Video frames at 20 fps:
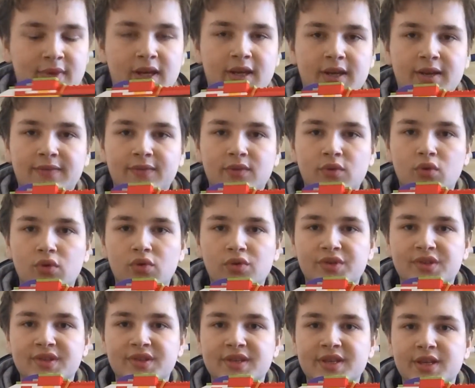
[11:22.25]
and of
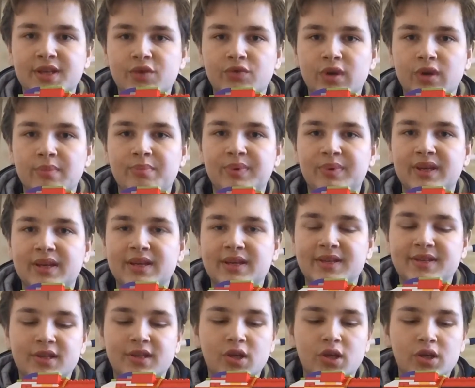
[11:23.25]
course the grip
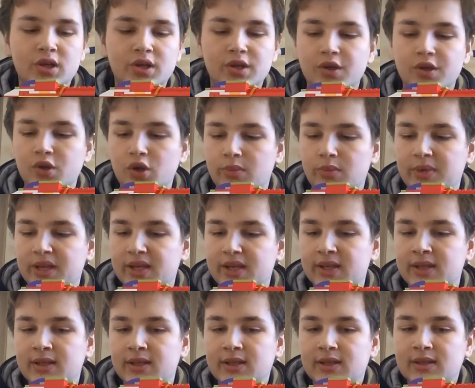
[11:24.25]
is ergonomic